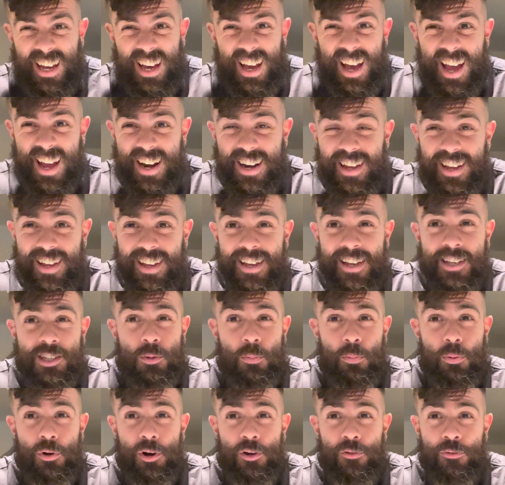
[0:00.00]
And it's a
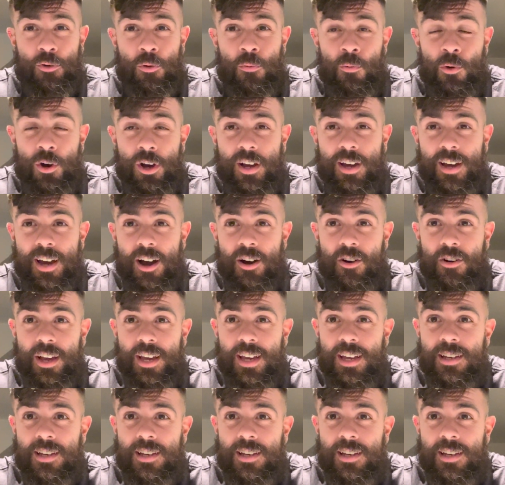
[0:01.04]
pretty fun workout.